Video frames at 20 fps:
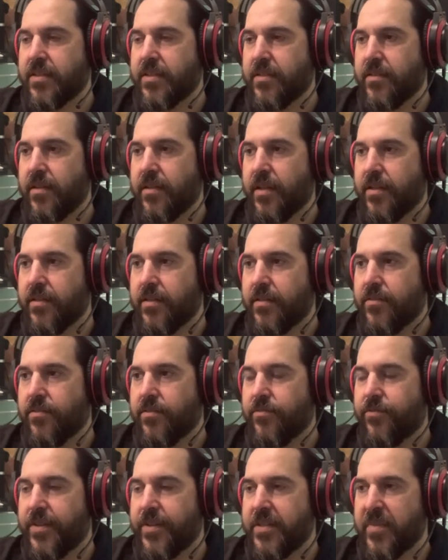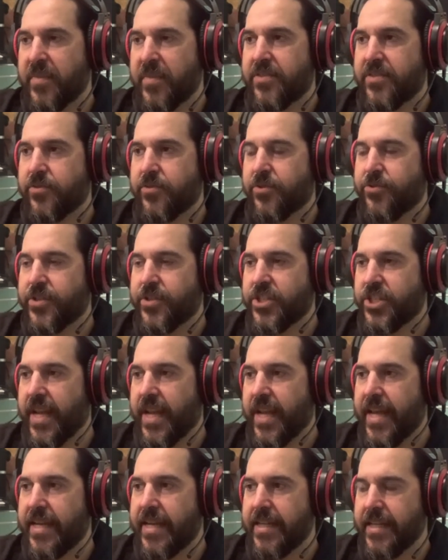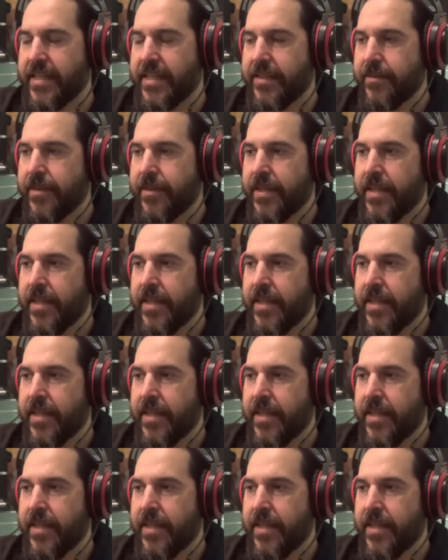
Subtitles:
in fundamental Christianity,